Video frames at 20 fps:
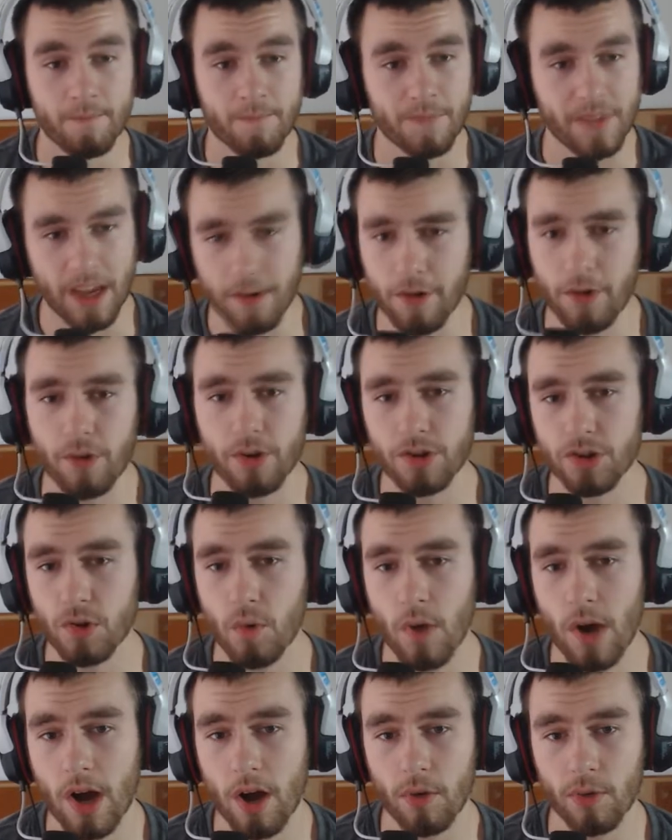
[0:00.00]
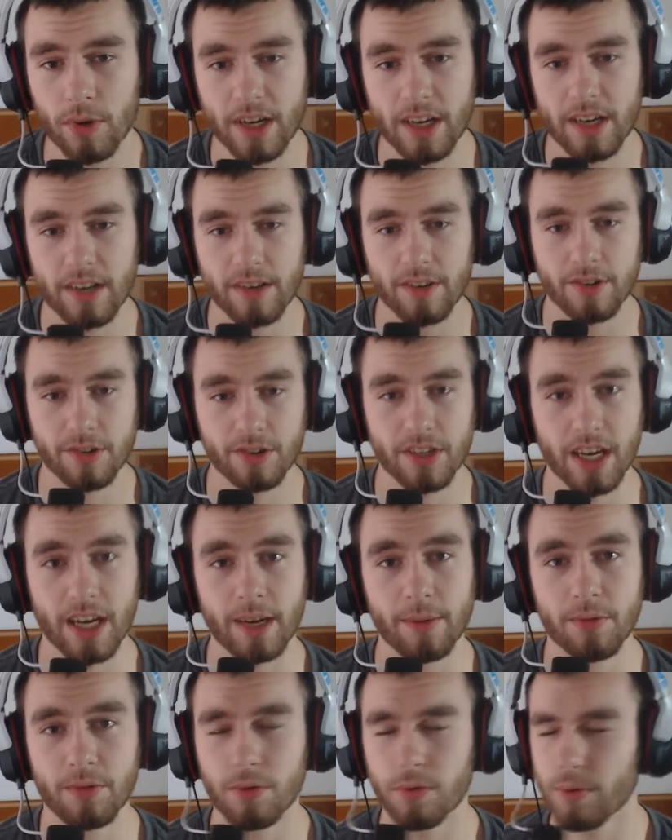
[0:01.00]
every once in a while, we get in those
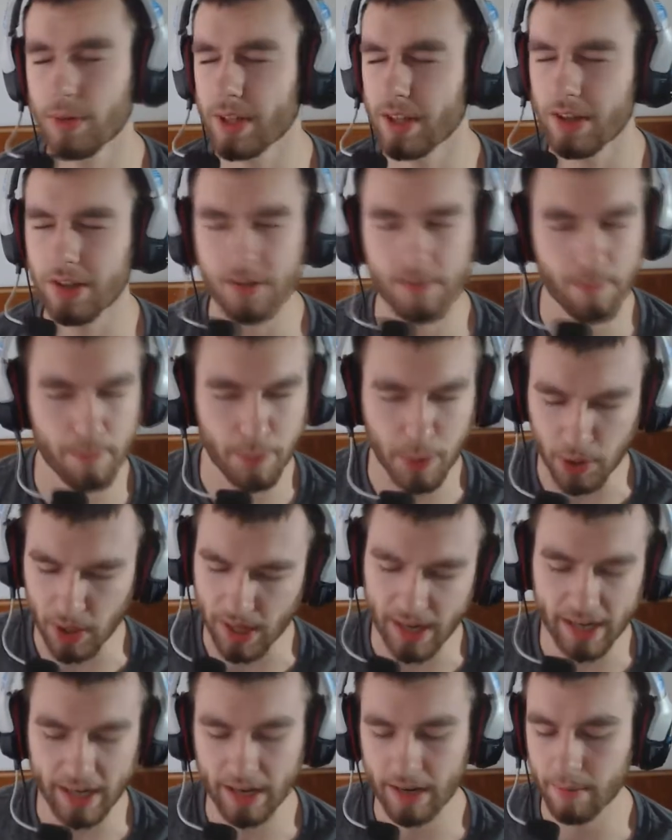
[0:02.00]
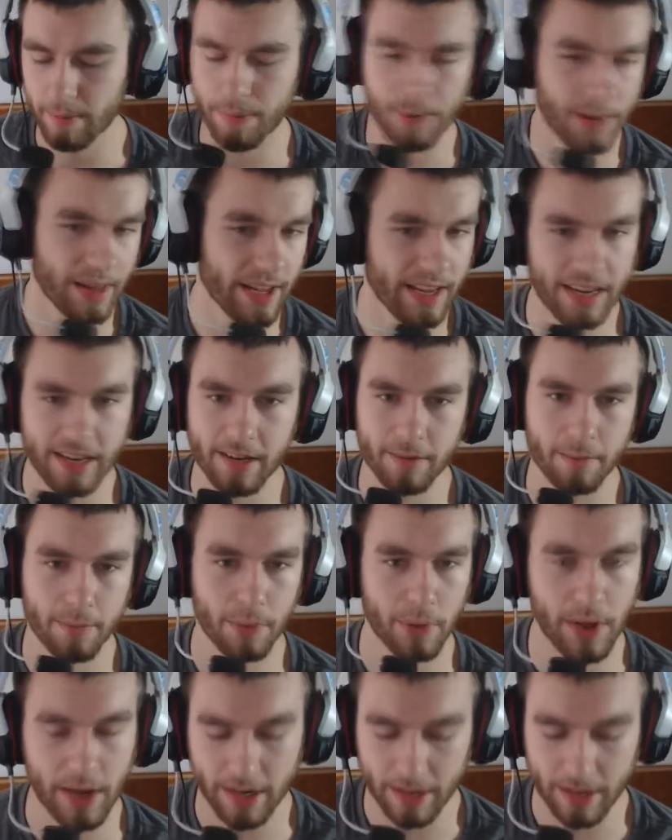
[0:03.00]
games where we just play and play and play.